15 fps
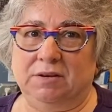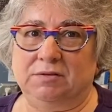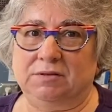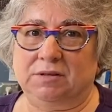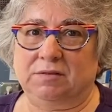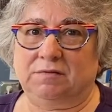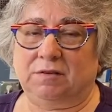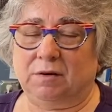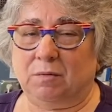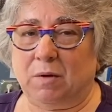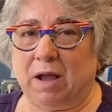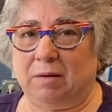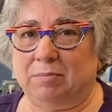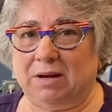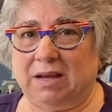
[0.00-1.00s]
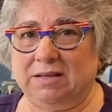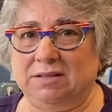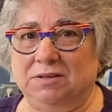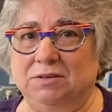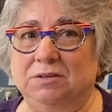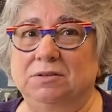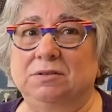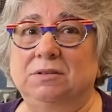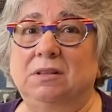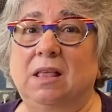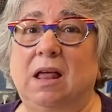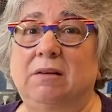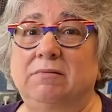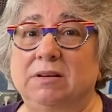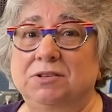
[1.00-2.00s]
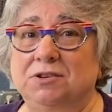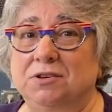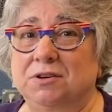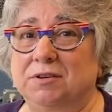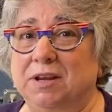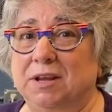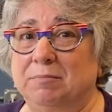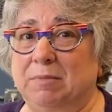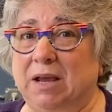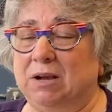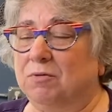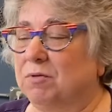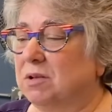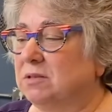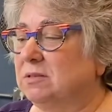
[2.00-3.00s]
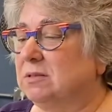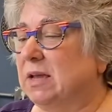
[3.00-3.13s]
used it for a while. But I still use a lot of engineering in my quilts.